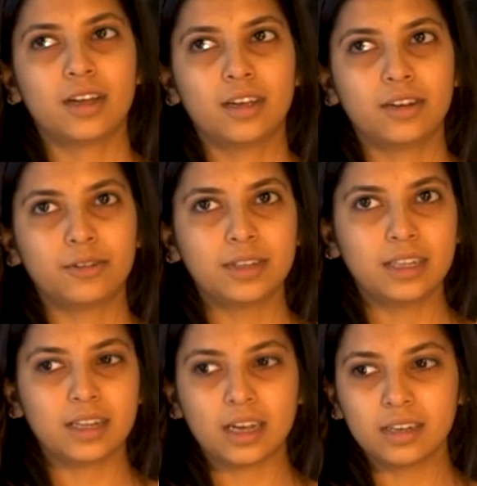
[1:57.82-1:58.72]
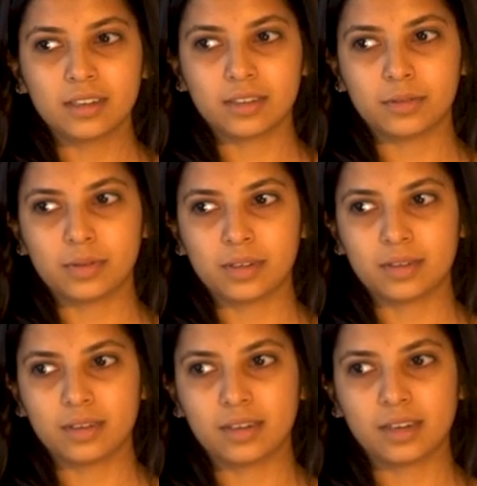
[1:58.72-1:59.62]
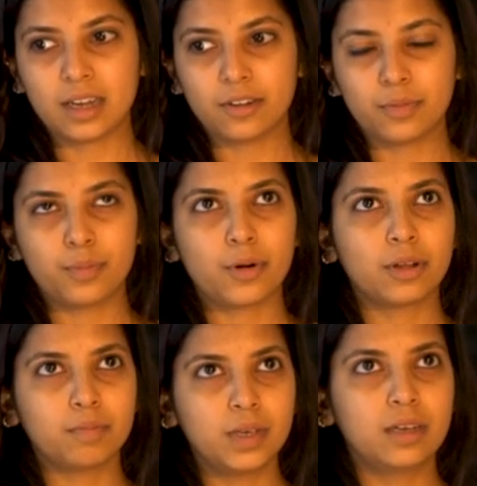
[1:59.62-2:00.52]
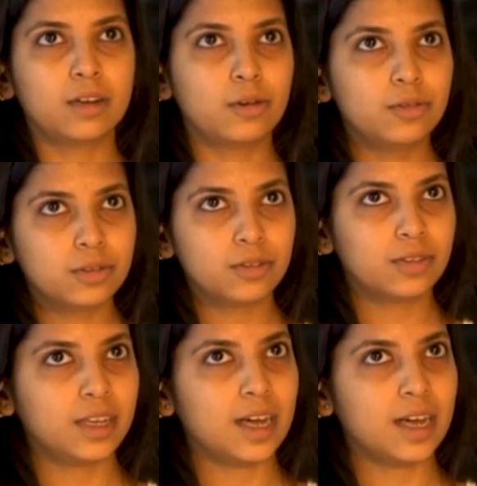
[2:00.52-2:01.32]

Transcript: I really like, because it kind of brought me closer to the